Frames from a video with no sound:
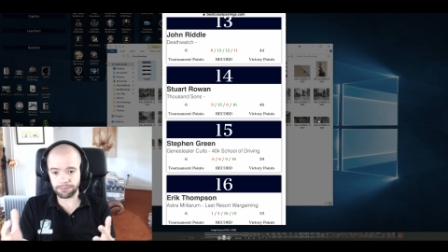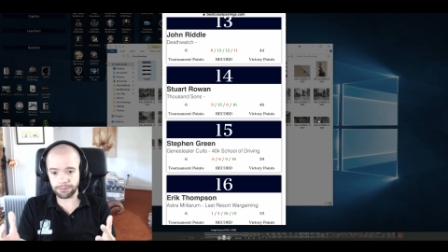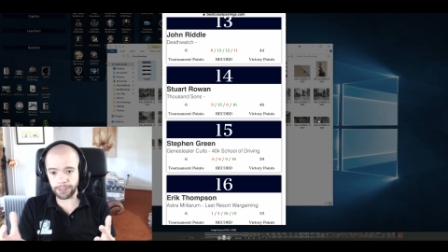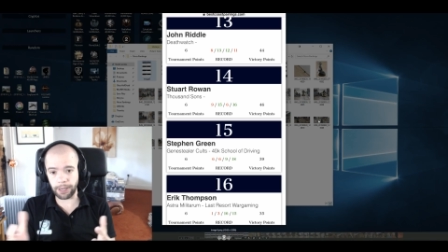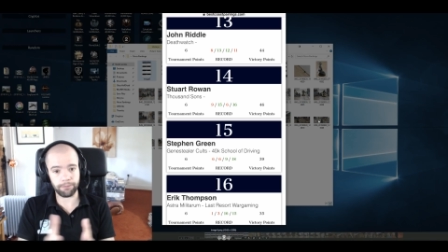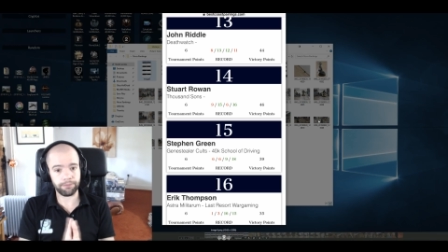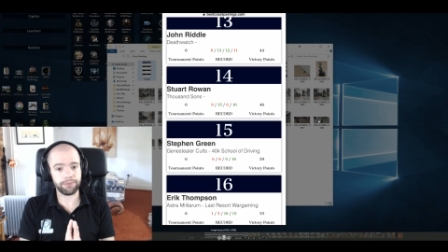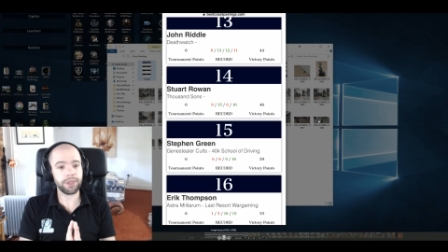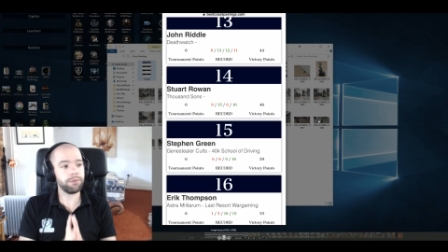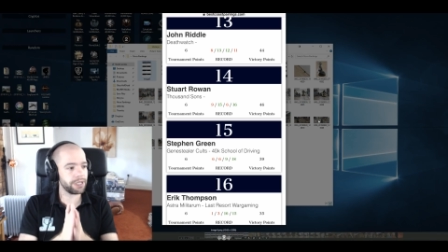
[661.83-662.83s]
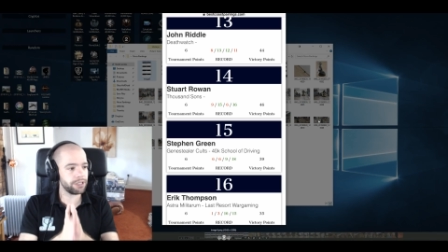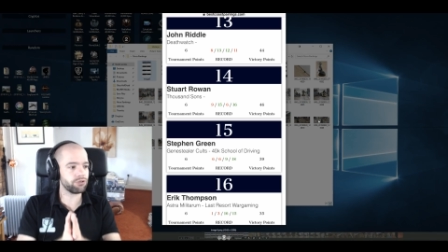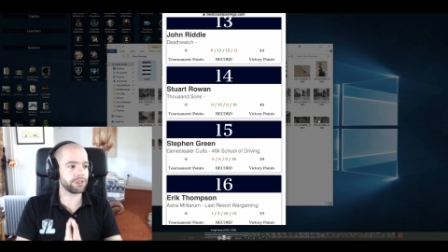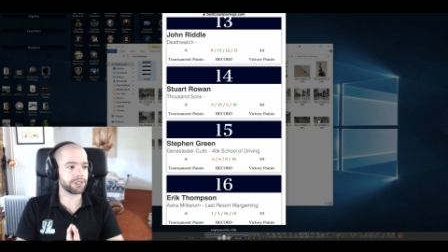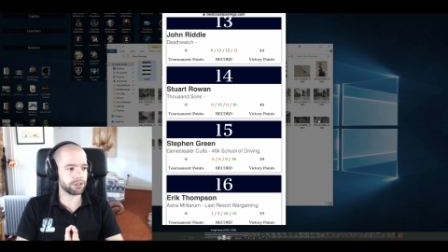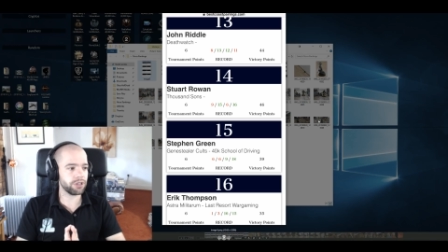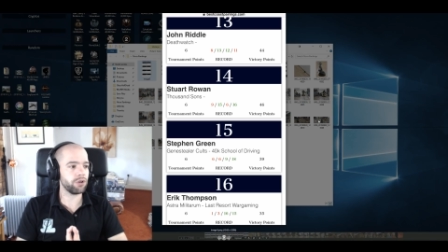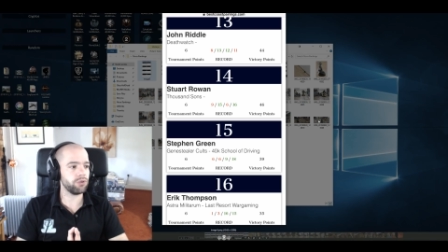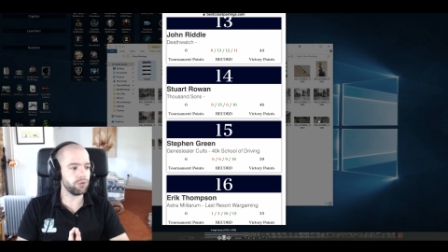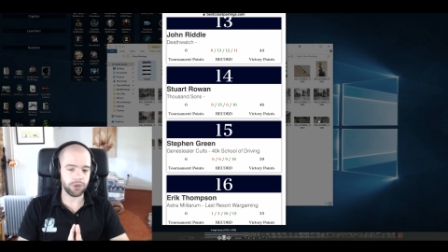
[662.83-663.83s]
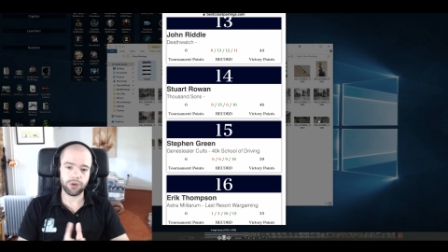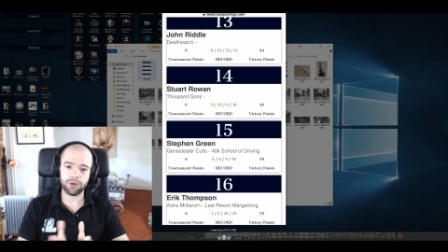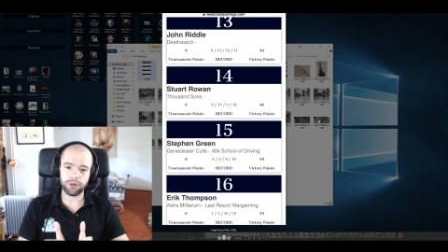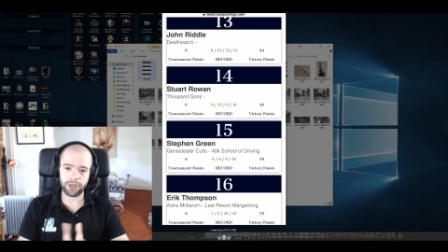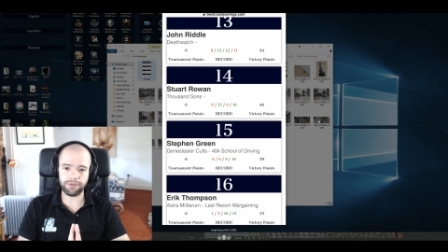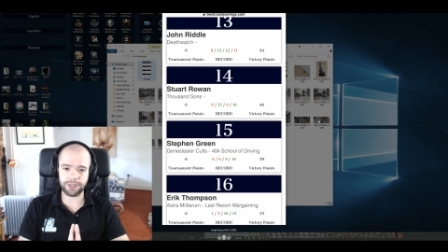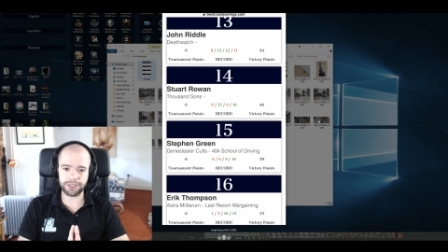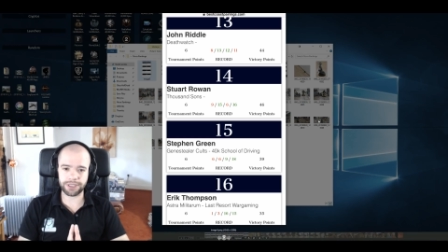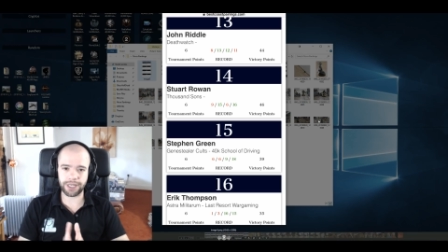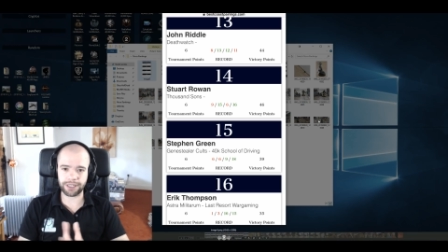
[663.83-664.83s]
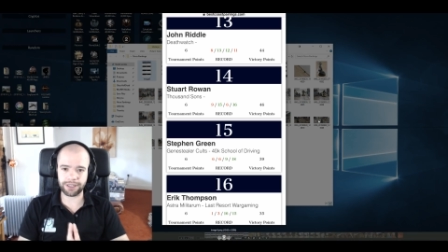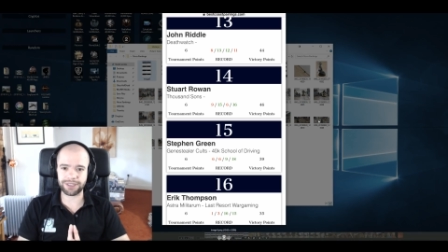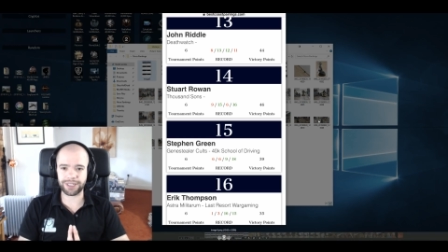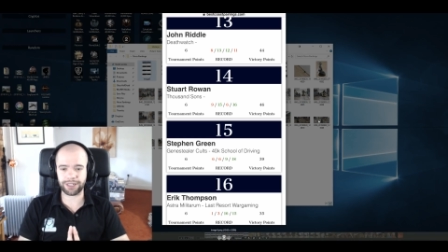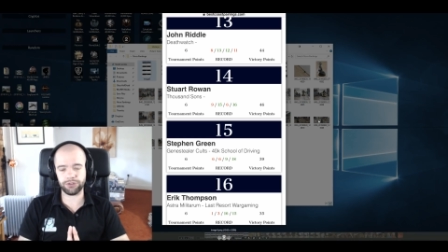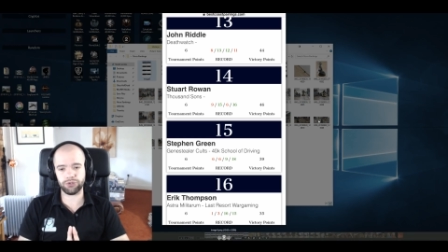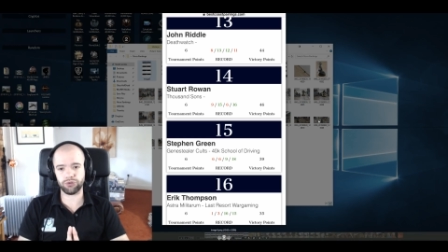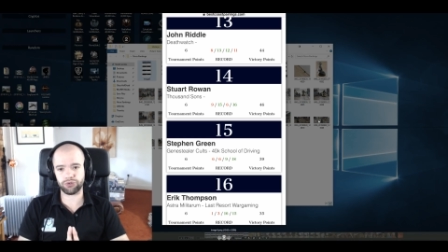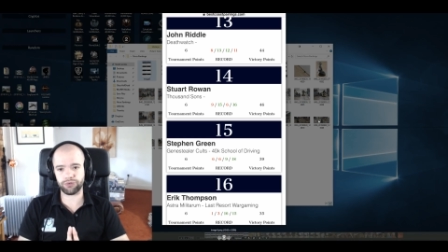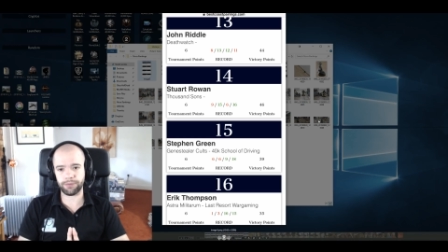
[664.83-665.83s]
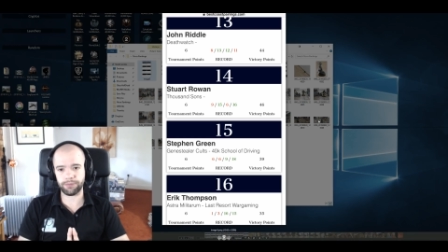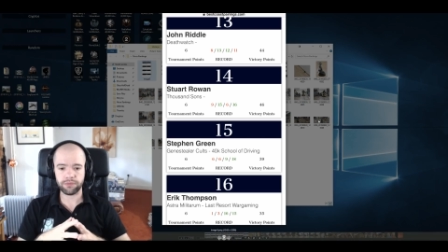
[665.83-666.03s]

yeah, it'd be interesting to know if he's taking the second Sorcerer.